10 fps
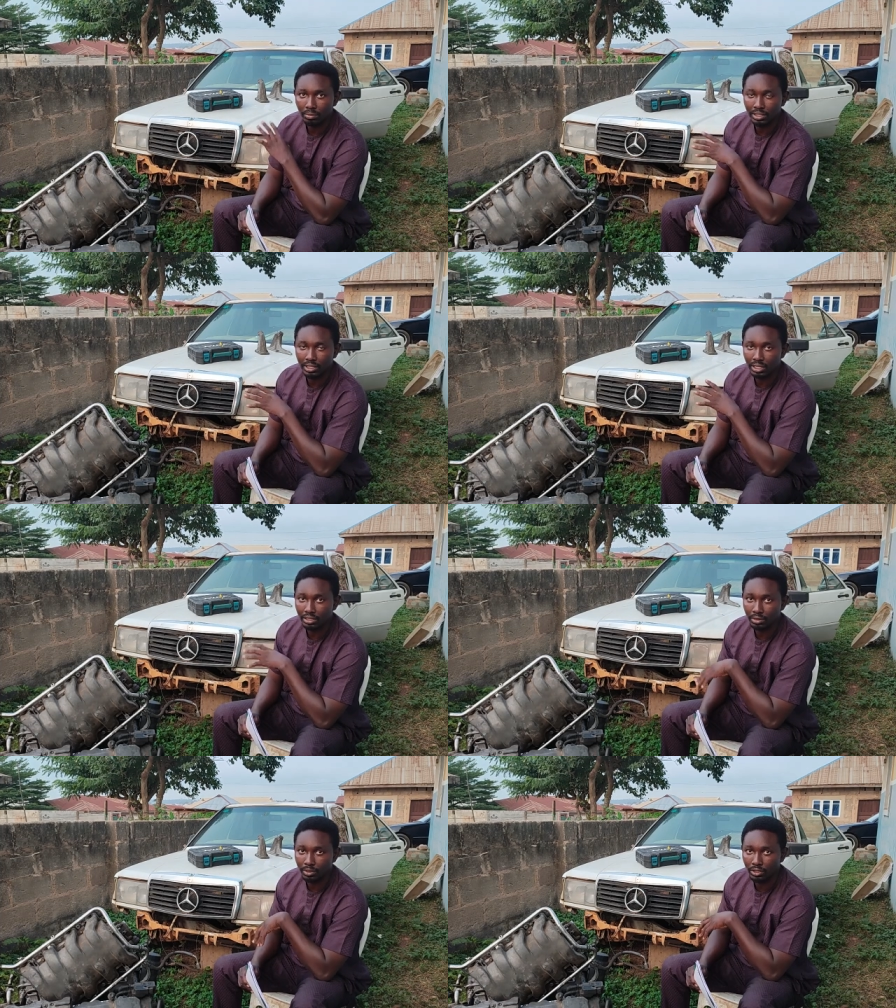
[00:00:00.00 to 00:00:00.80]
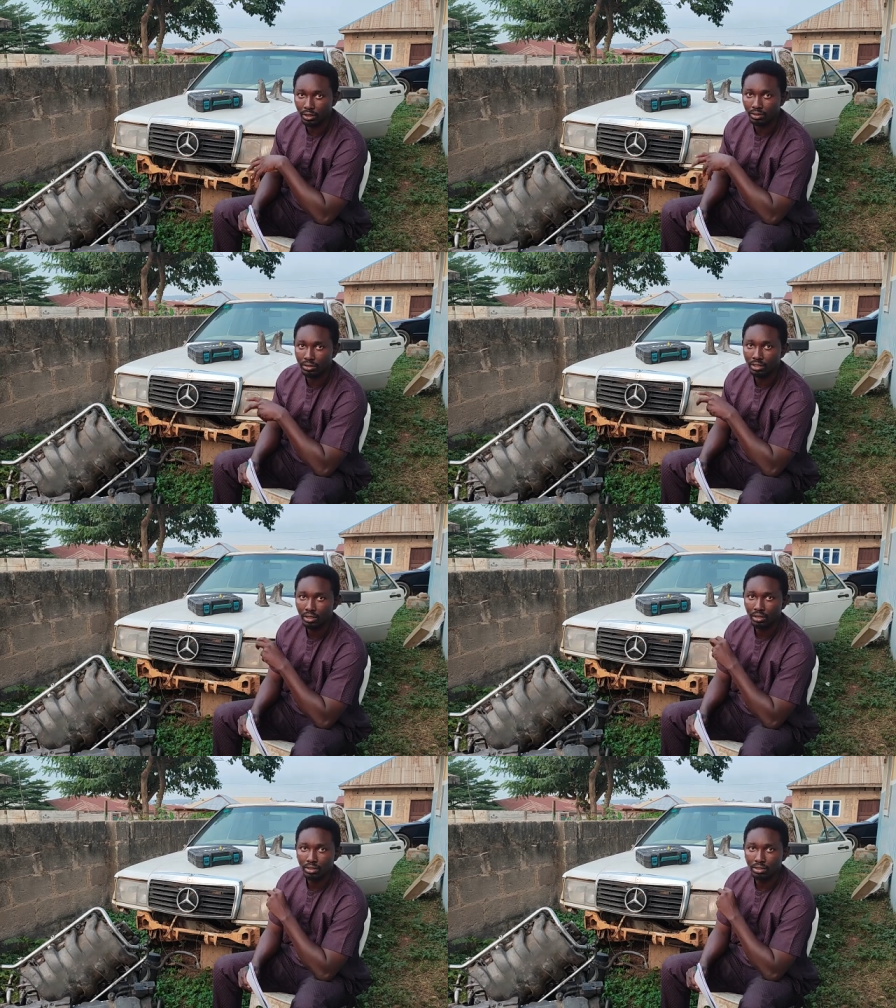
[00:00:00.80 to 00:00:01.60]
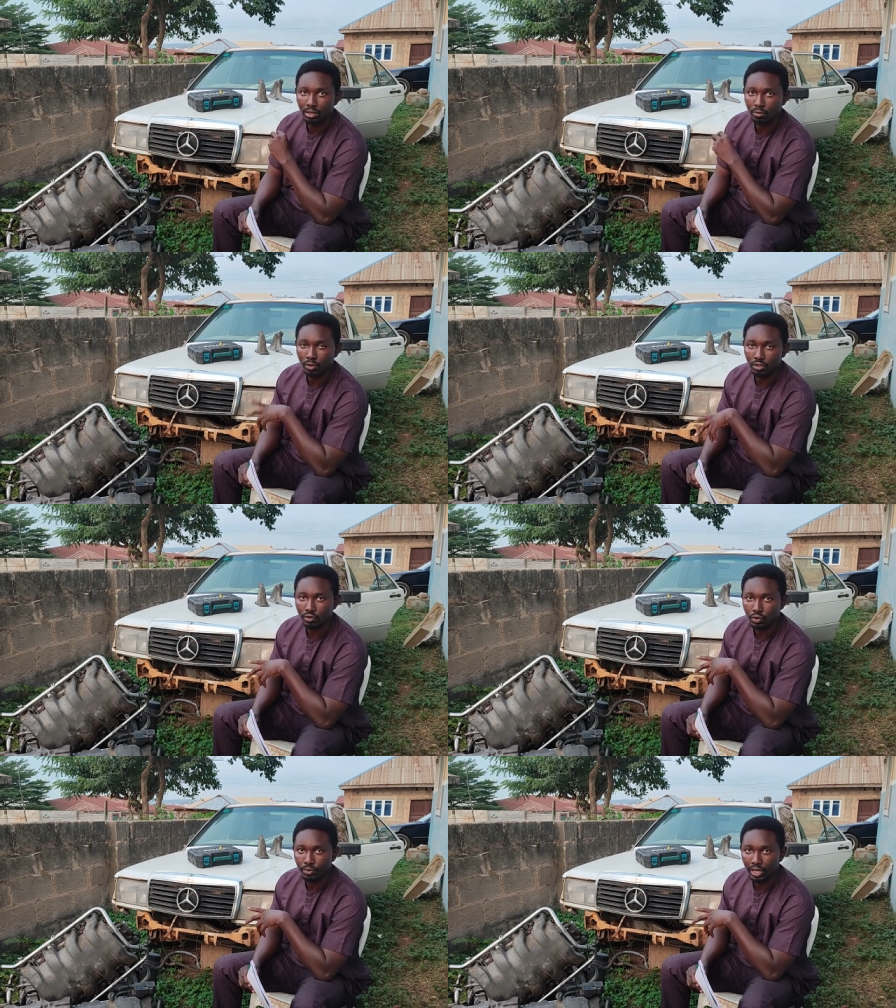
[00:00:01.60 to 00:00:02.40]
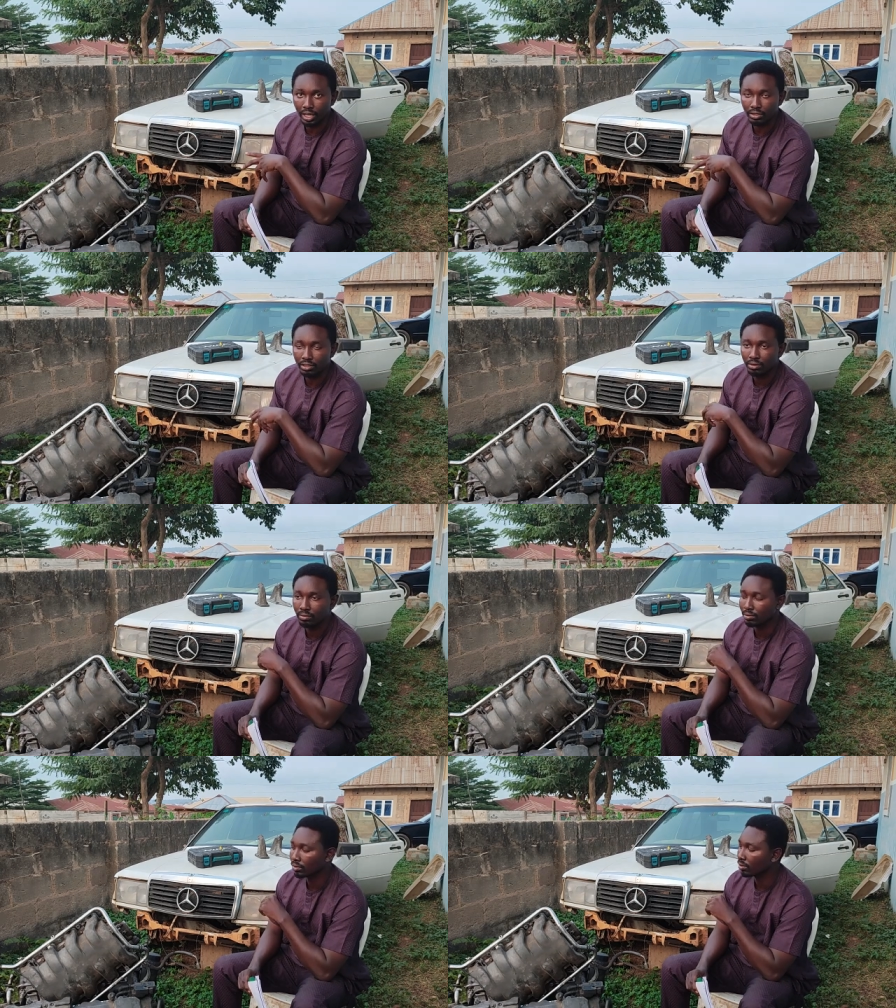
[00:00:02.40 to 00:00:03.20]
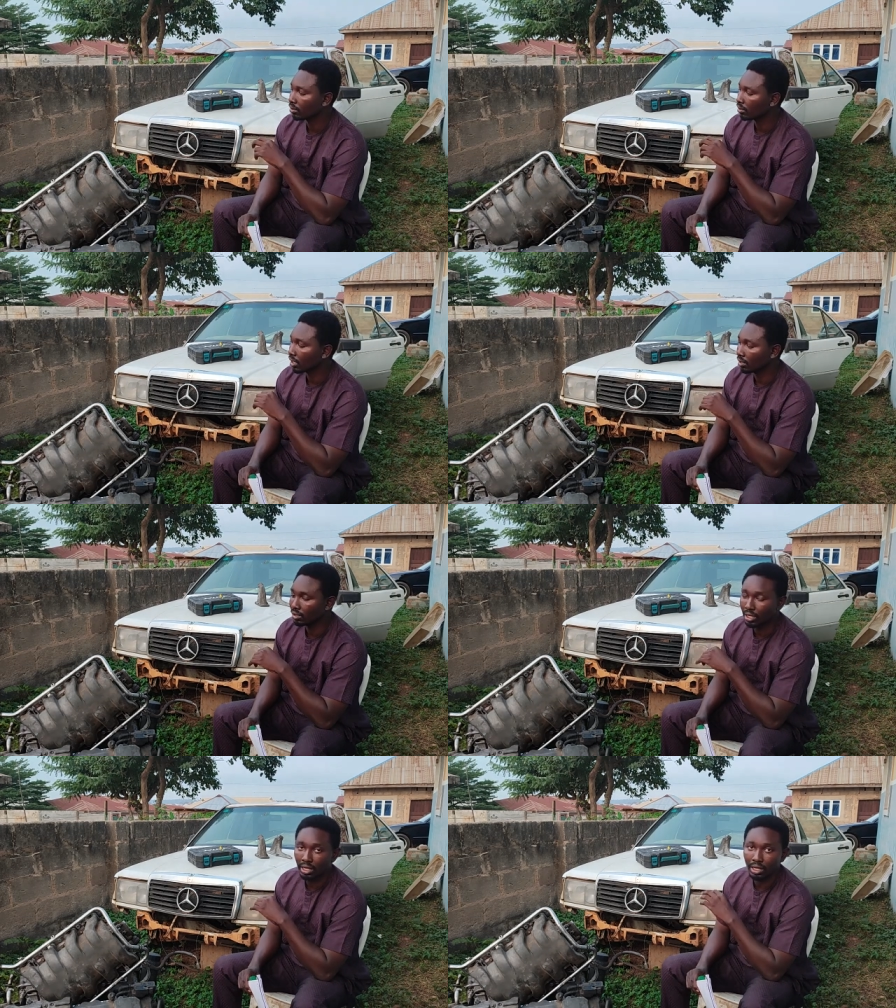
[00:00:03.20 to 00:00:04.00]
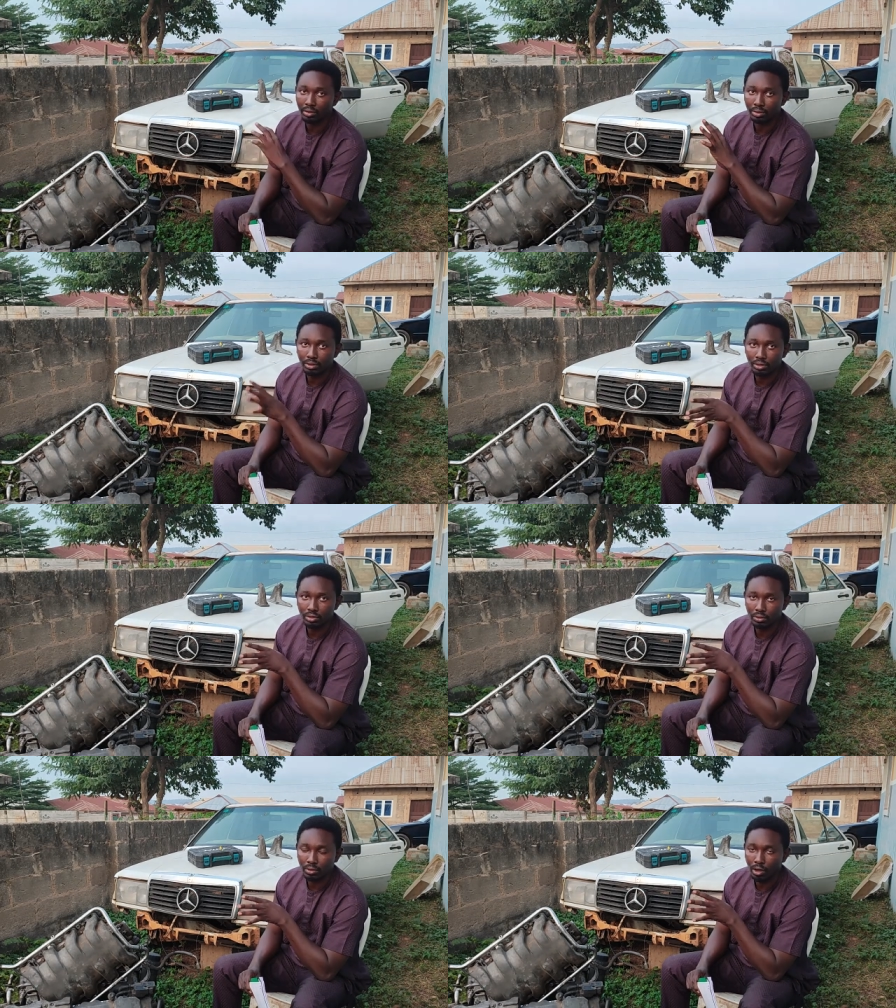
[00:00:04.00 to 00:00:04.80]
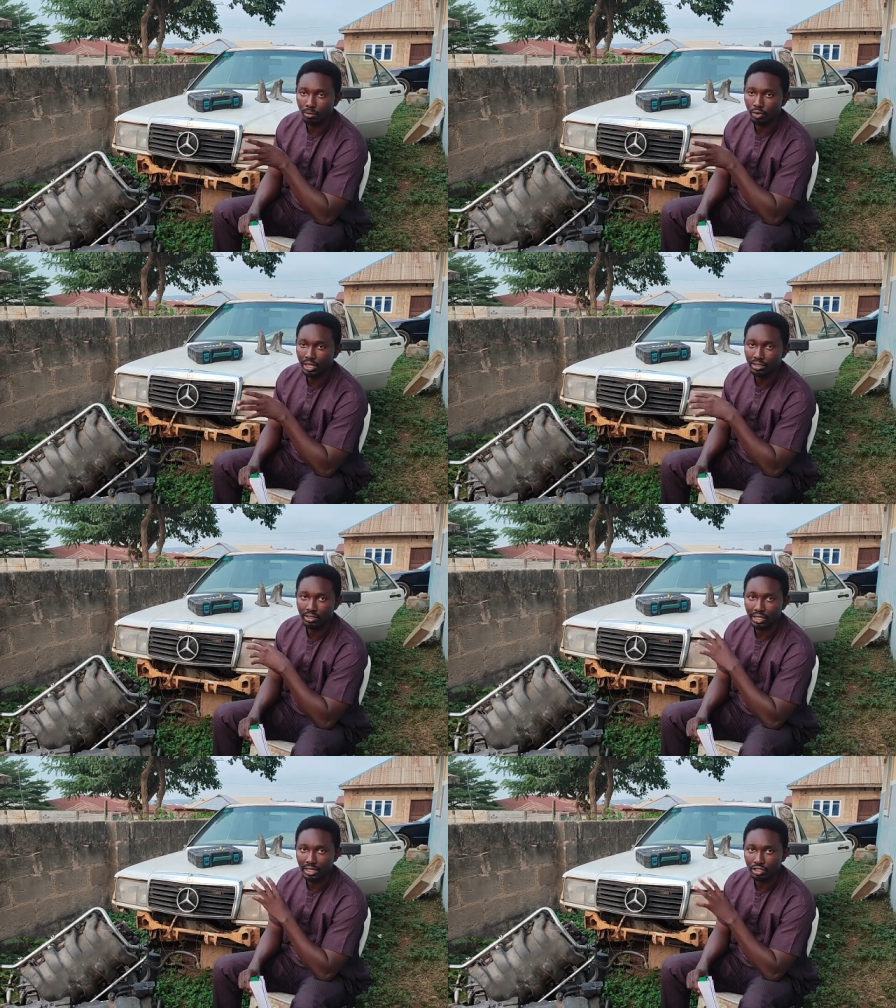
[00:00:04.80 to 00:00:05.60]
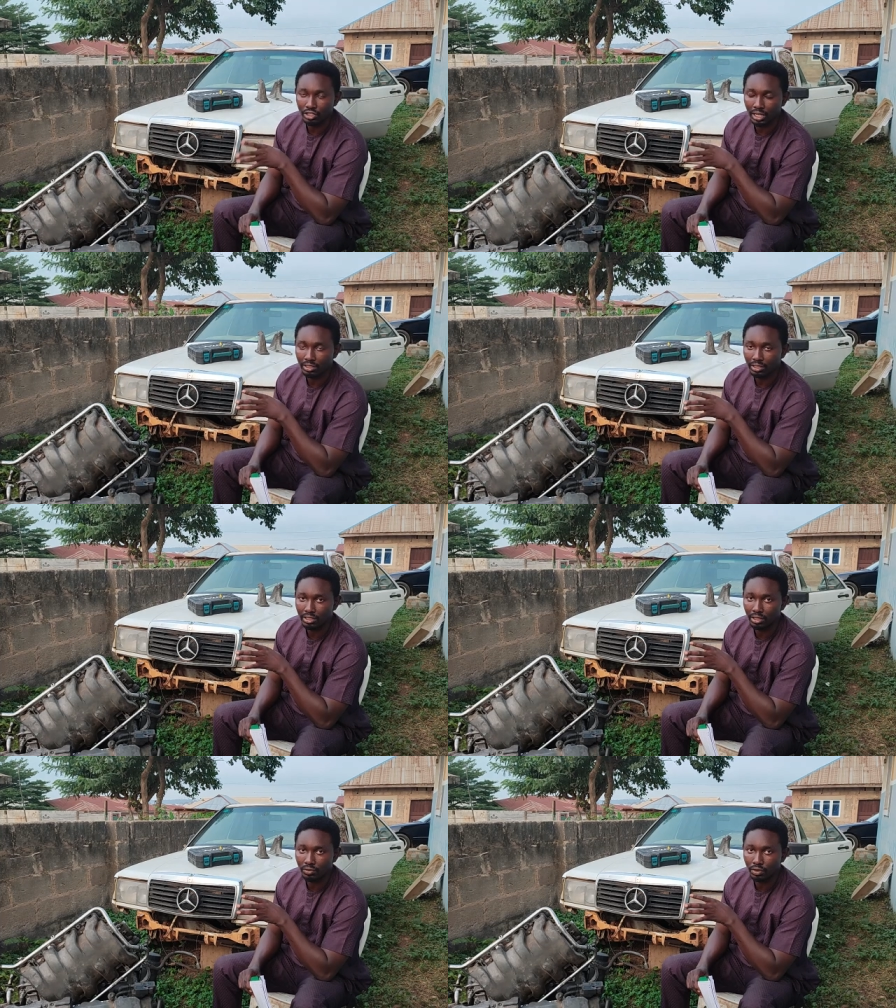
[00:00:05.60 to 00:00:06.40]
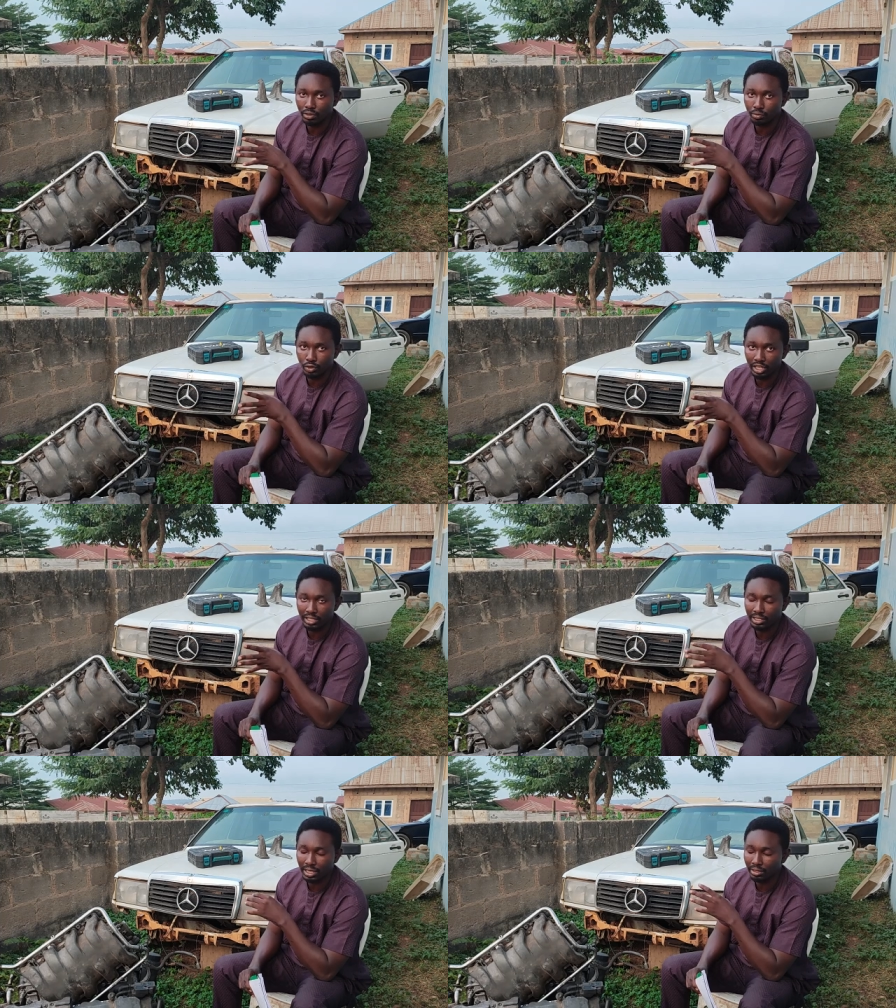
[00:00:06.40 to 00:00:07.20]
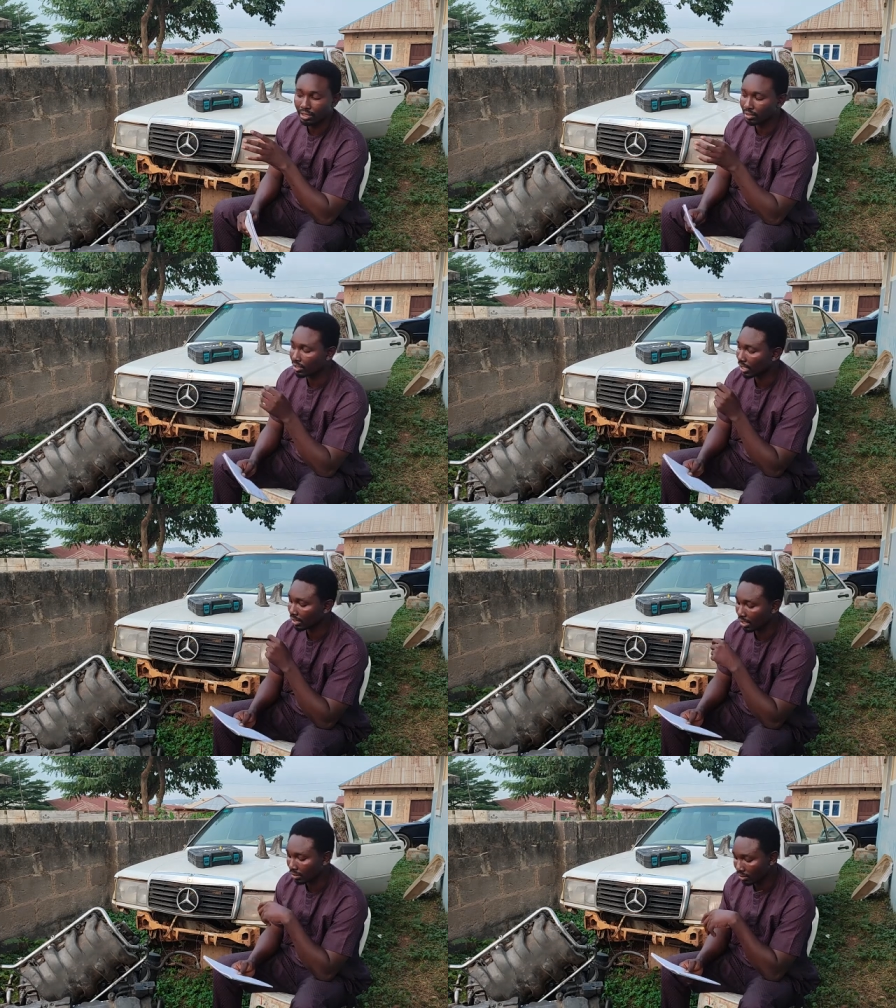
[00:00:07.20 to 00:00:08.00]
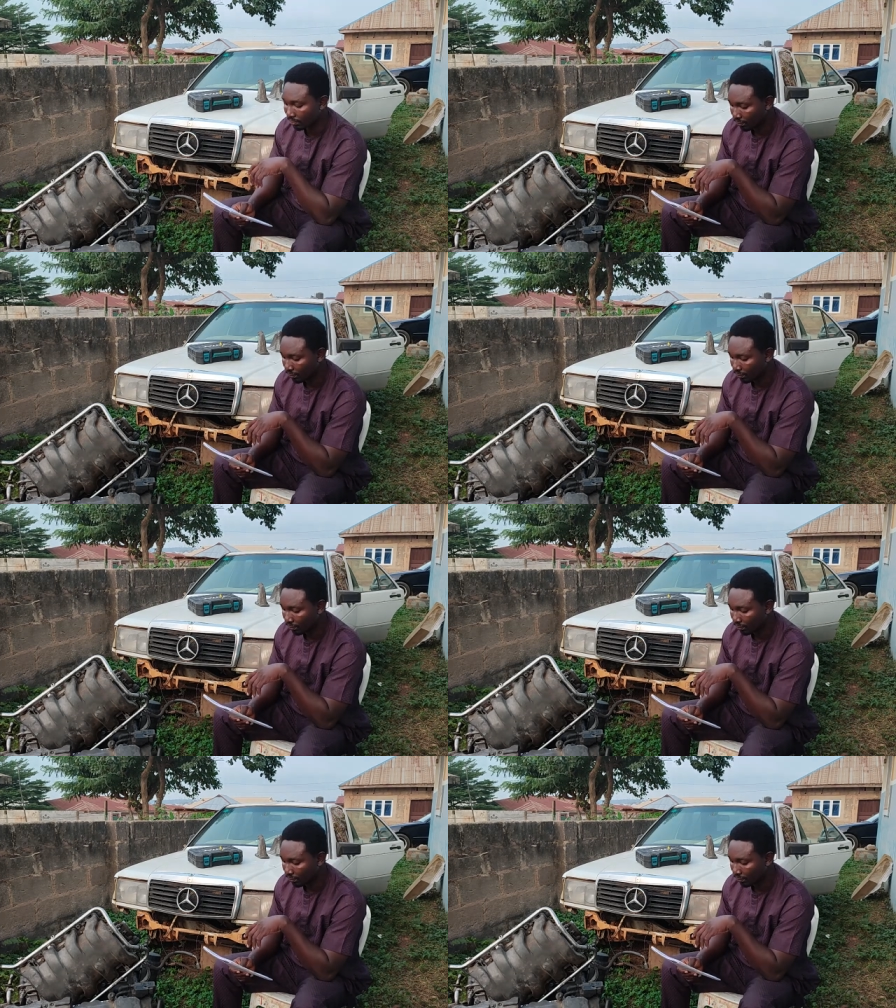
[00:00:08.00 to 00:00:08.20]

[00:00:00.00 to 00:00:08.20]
maintenance to be done, some rust repairs, and upgrades and the chassis for the brakes and things like that